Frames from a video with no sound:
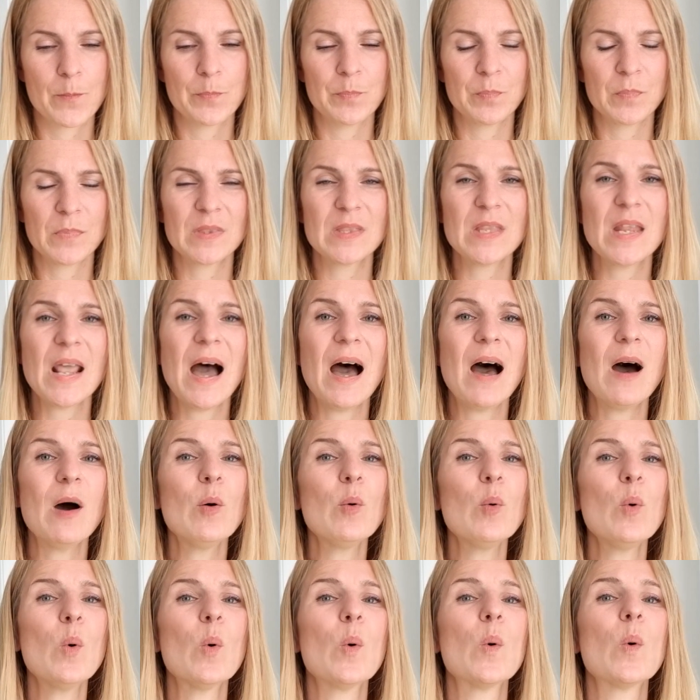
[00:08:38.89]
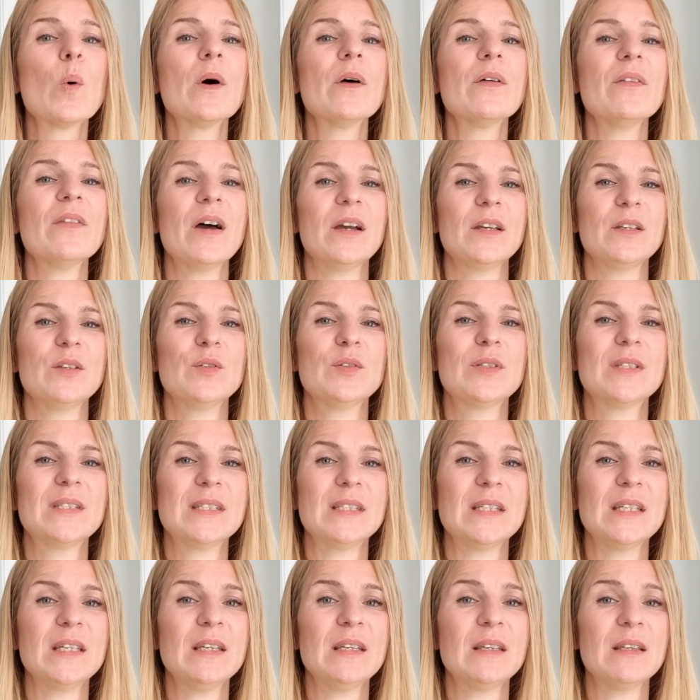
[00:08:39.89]
Now that you
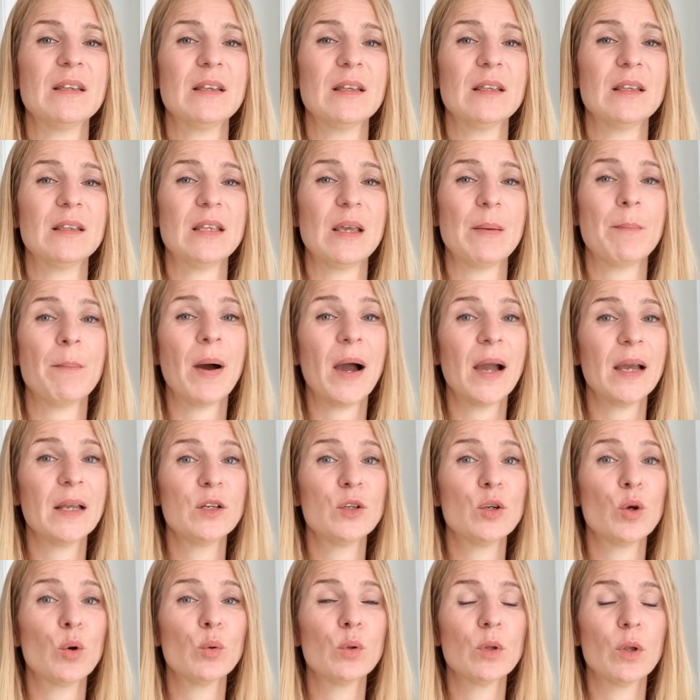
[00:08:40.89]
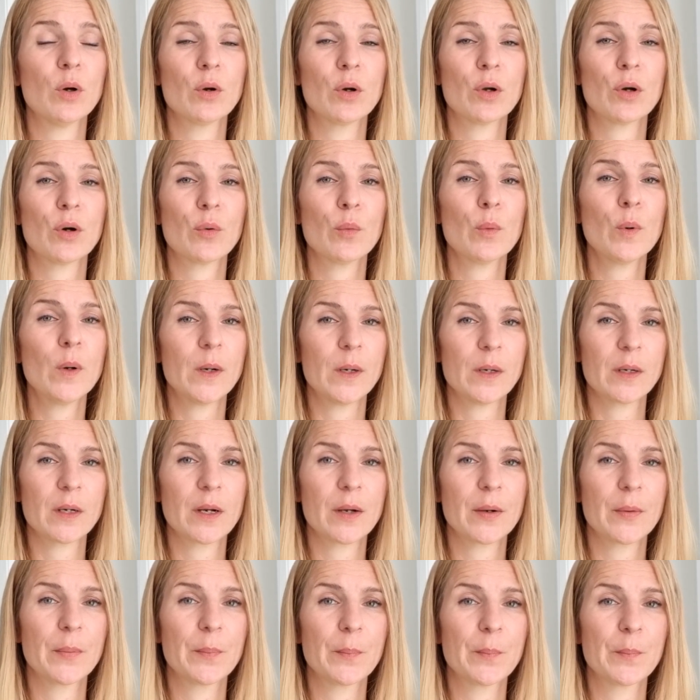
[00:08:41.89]
see, they might no longer
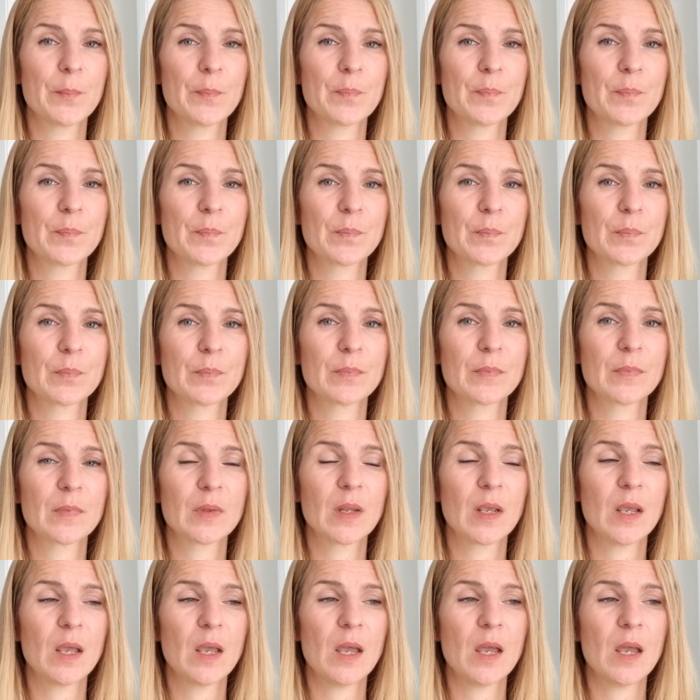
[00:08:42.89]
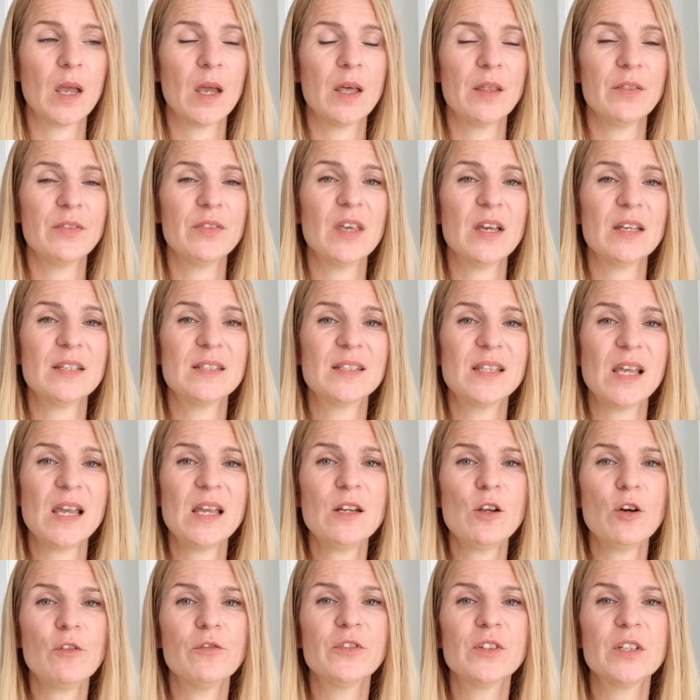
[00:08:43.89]
work. The state
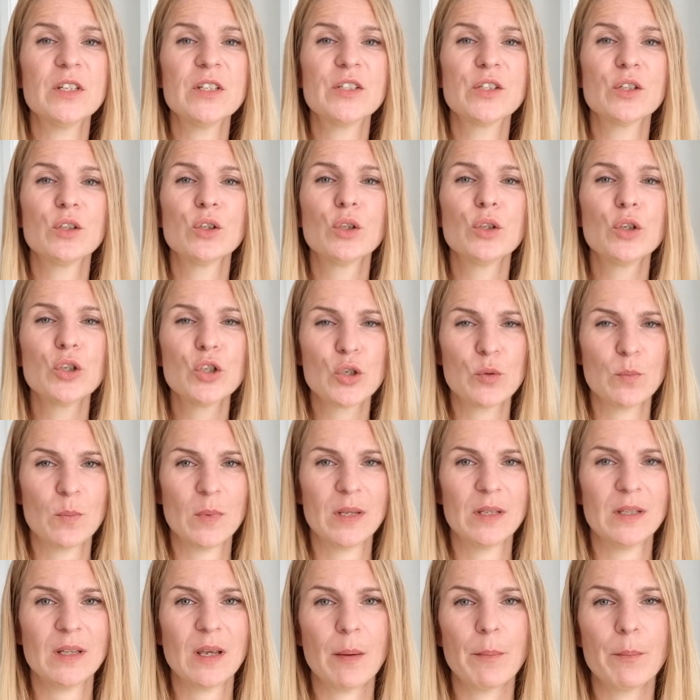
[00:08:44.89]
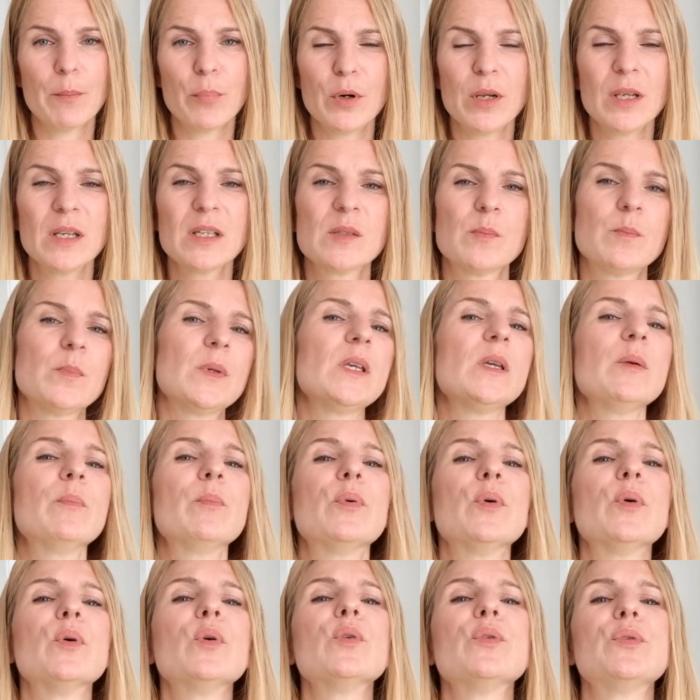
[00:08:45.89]
of disillusionment that brings
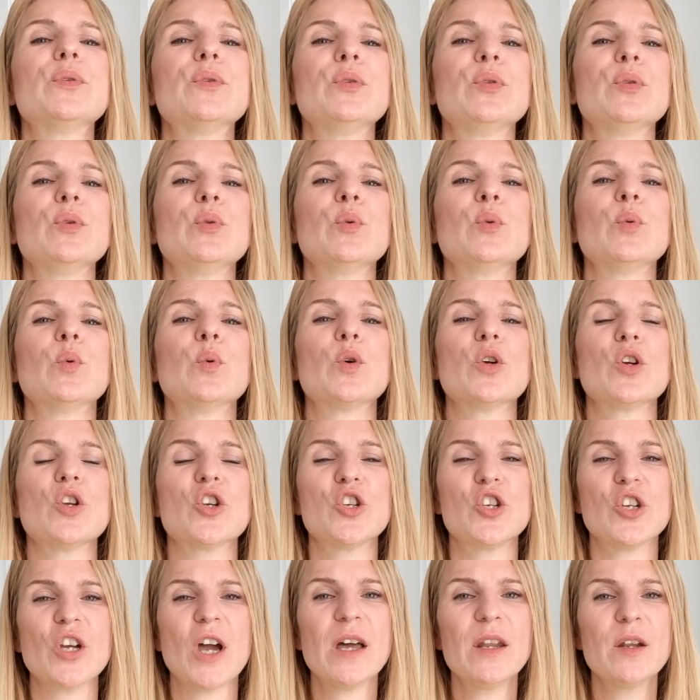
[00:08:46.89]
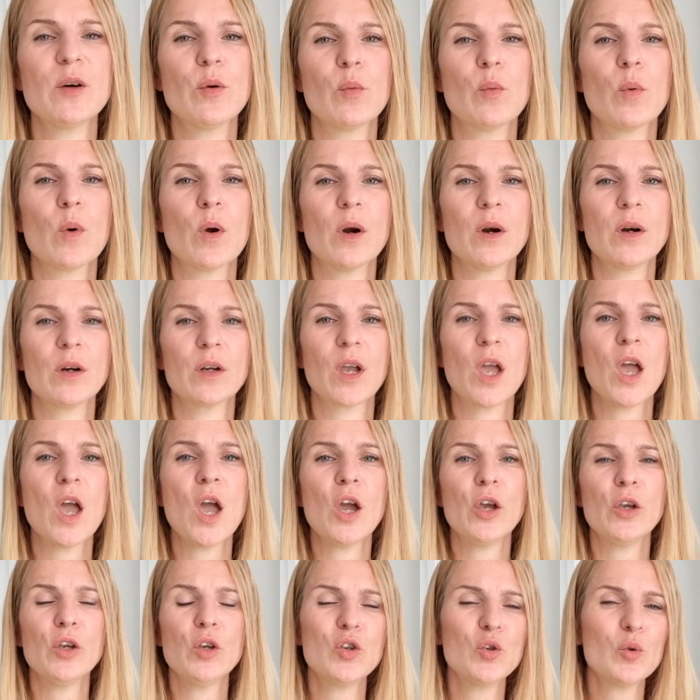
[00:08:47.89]
people to shadow work
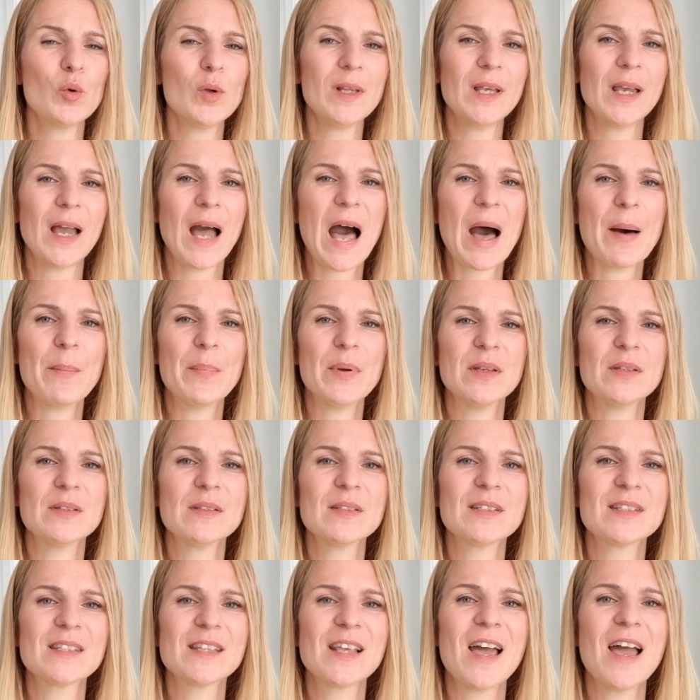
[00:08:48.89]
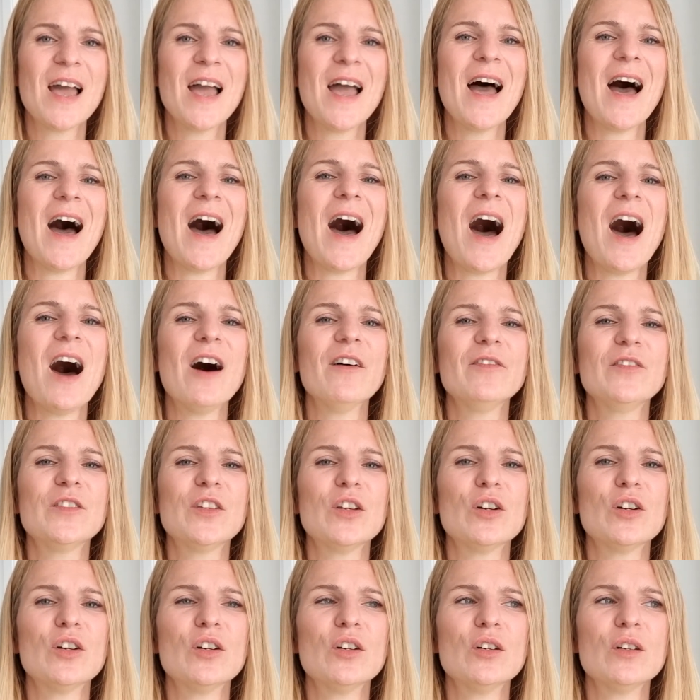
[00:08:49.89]
usually happens
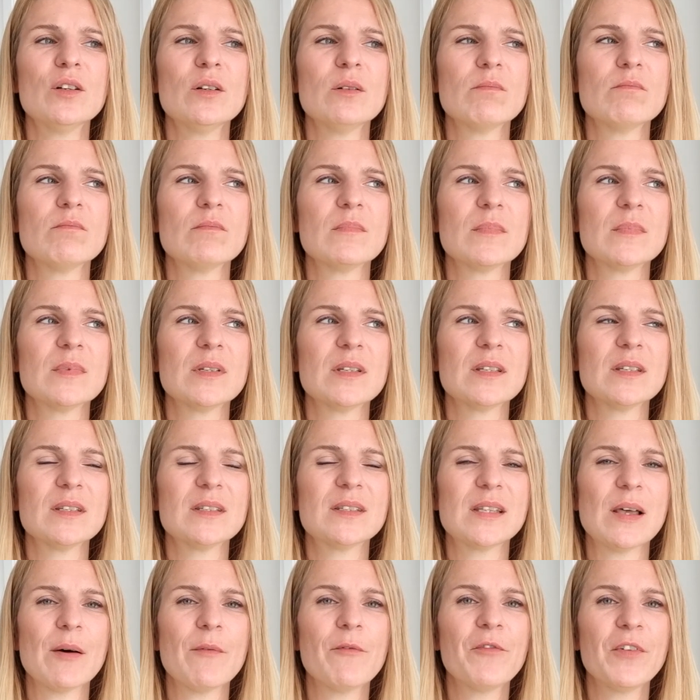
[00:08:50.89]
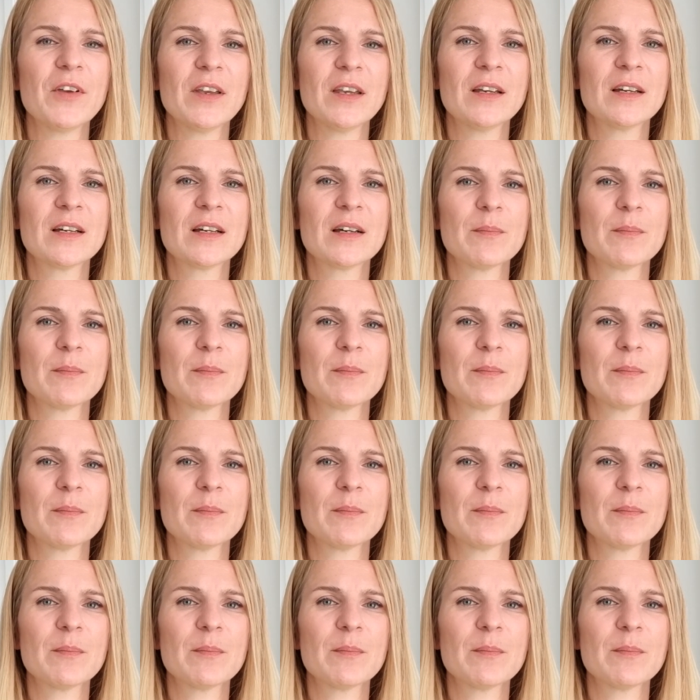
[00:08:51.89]
after something